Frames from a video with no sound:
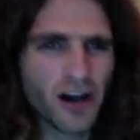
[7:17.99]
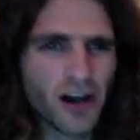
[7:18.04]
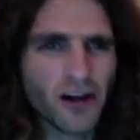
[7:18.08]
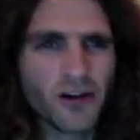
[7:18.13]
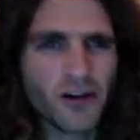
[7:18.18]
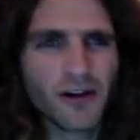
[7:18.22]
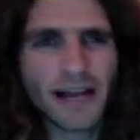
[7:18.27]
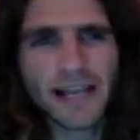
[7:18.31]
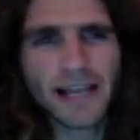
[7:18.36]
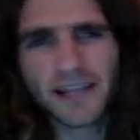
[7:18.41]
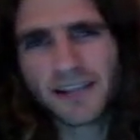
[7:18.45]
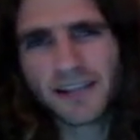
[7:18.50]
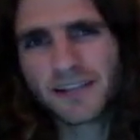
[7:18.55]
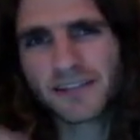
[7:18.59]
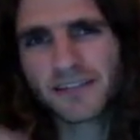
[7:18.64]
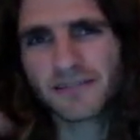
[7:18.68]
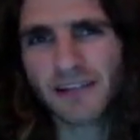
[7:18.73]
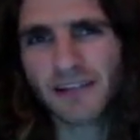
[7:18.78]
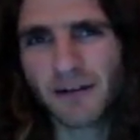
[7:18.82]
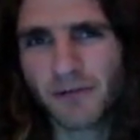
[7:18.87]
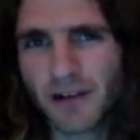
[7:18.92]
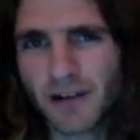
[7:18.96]
oh,
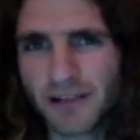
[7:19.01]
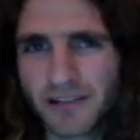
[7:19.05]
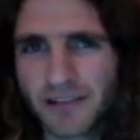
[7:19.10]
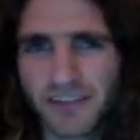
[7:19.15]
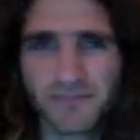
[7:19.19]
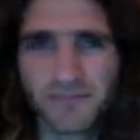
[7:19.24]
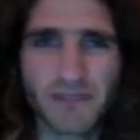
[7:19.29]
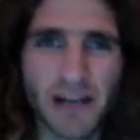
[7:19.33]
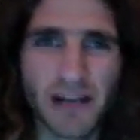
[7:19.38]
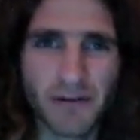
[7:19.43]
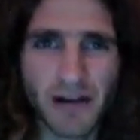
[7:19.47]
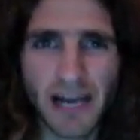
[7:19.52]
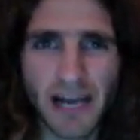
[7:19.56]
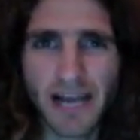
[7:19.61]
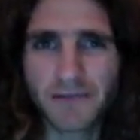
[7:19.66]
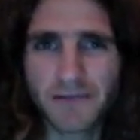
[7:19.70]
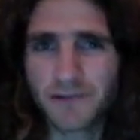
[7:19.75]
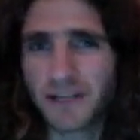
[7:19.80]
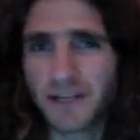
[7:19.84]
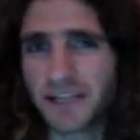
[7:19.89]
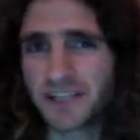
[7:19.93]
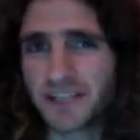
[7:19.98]
I want to leave my
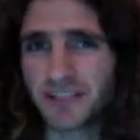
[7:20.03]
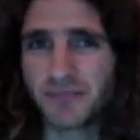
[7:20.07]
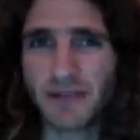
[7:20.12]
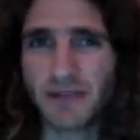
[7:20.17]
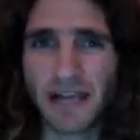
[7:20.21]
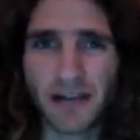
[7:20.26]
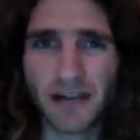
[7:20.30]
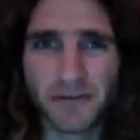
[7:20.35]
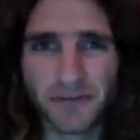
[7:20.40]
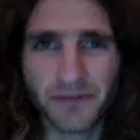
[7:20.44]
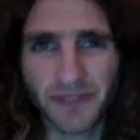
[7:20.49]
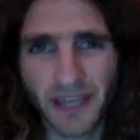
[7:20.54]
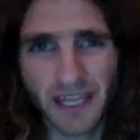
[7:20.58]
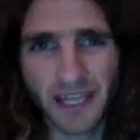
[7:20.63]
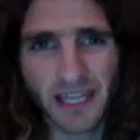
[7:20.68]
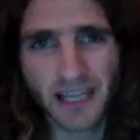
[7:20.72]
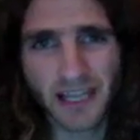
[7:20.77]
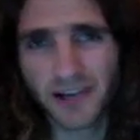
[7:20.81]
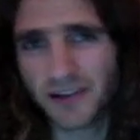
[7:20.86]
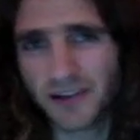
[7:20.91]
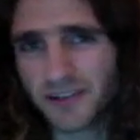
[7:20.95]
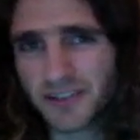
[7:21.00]
wife so I could do my own
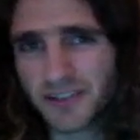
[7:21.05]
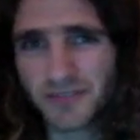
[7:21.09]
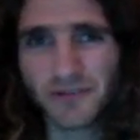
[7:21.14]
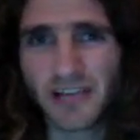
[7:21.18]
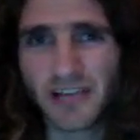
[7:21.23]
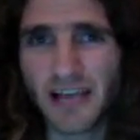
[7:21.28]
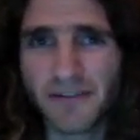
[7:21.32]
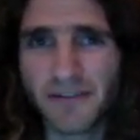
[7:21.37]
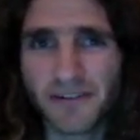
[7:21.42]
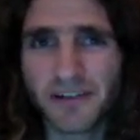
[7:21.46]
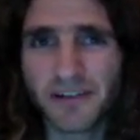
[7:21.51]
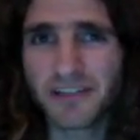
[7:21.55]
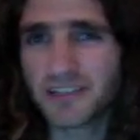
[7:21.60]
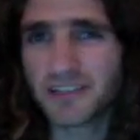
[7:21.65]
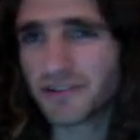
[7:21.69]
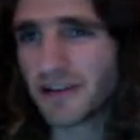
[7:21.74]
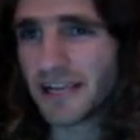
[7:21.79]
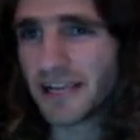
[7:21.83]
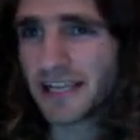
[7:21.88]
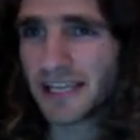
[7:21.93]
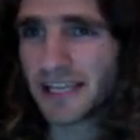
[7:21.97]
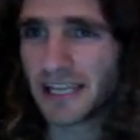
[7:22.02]
thing or do whatever
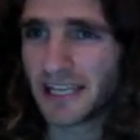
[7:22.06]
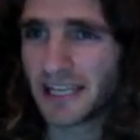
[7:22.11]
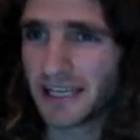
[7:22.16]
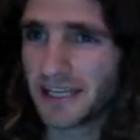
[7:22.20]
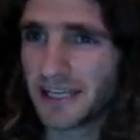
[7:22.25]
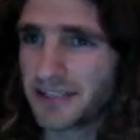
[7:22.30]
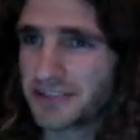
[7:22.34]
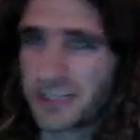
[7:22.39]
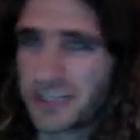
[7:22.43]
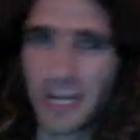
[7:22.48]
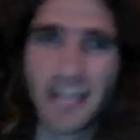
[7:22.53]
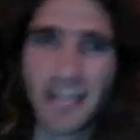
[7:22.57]
so I can